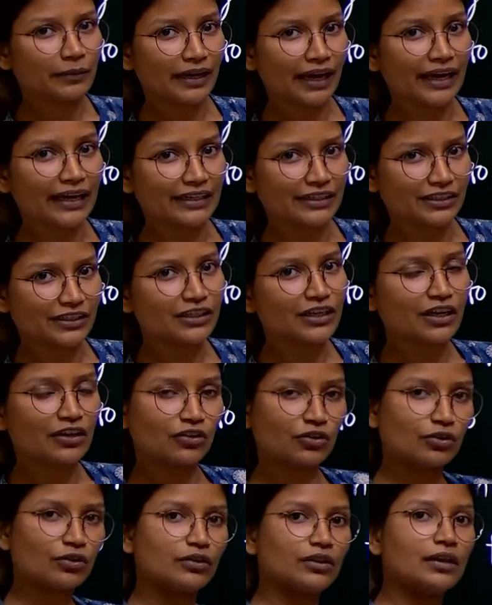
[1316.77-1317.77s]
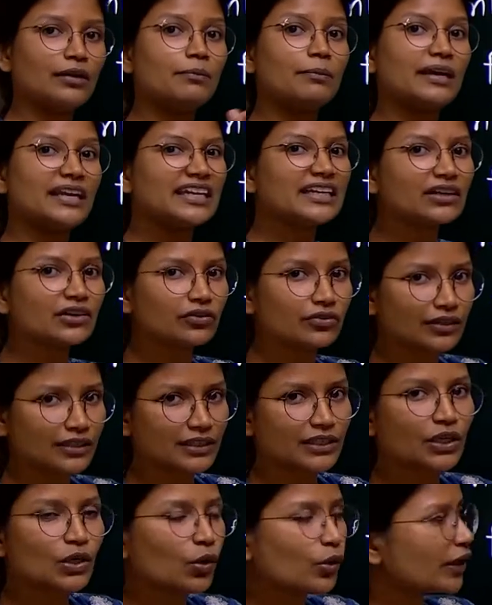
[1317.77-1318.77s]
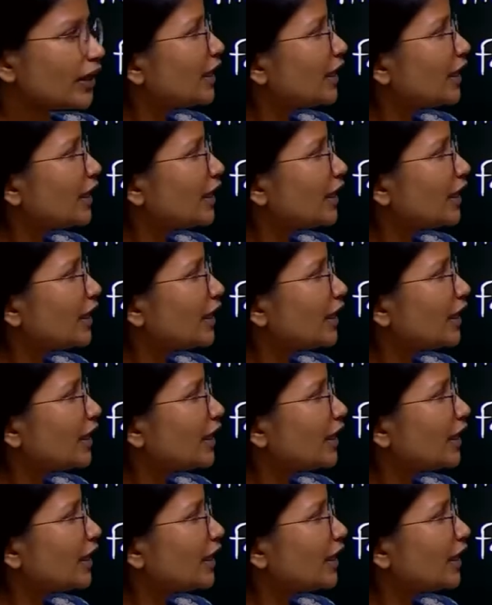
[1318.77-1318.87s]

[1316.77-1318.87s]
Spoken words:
behind than many countries.